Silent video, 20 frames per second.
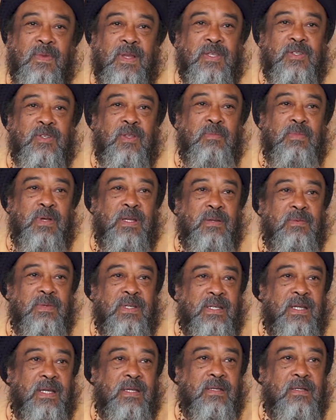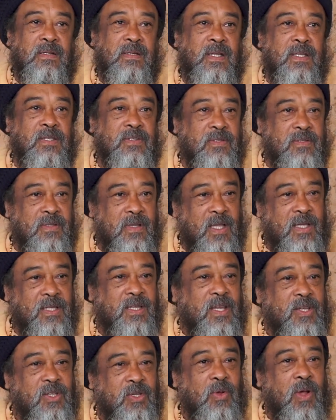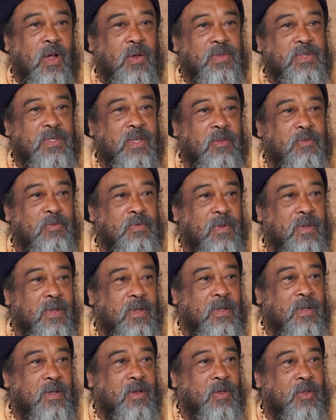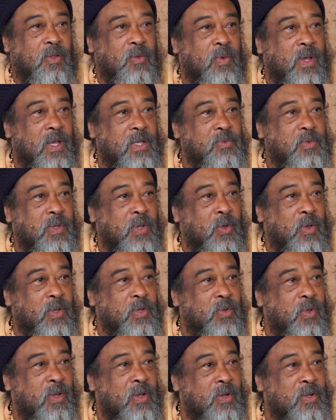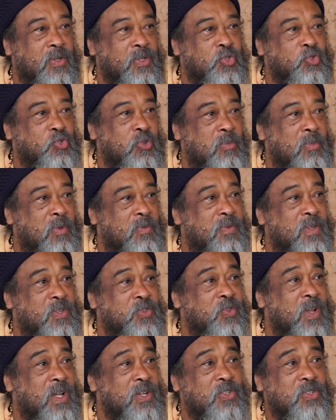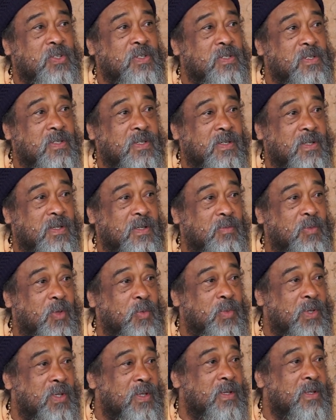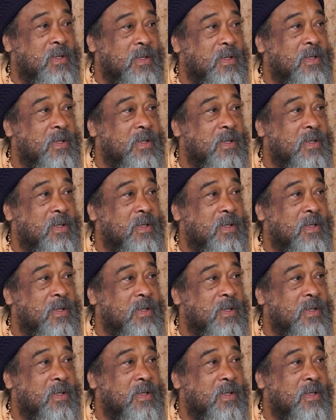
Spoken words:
Let's not bother with that. Let's attend to ourselves. Otherwise we go into another stream of distractions, maybe.